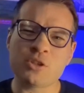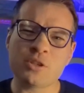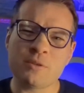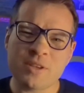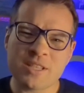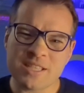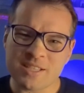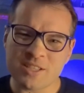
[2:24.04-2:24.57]
some
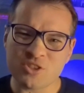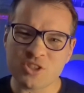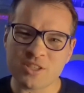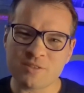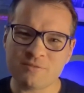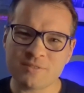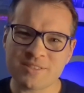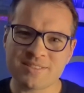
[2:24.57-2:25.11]
key
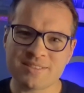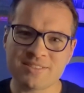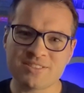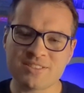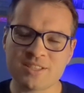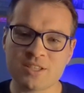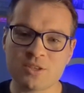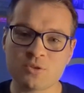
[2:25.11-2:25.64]
achievements and
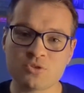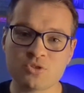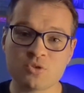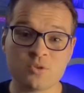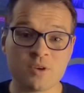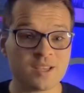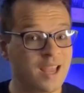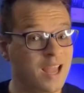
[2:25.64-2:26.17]
skills you
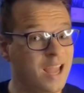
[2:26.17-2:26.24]
want to